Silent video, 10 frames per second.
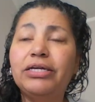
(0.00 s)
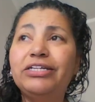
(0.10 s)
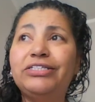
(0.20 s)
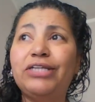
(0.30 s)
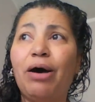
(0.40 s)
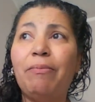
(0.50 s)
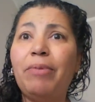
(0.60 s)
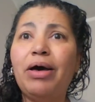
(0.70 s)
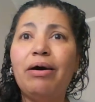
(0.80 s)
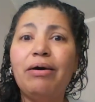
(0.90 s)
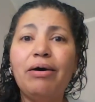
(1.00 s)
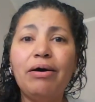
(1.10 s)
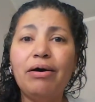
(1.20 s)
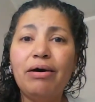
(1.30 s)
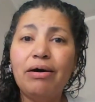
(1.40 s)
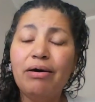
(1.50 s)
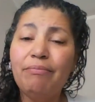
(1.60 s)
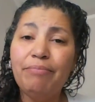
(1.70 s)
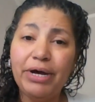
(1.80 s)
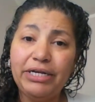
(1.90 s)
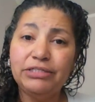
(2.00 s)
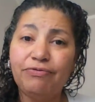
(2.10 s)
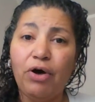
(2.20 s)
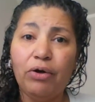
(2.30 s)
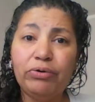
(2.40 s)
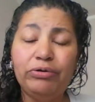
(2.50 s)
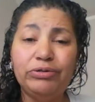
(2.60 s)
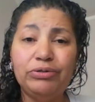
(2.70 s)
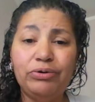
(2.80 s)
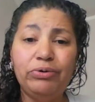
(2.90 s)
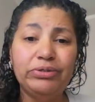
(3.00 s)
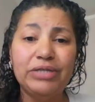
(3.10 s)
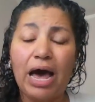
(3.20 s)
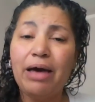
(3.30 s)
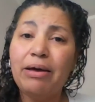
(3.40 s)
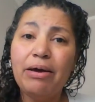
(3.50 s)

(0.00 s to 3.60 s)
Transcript: somebody's fault who's who's not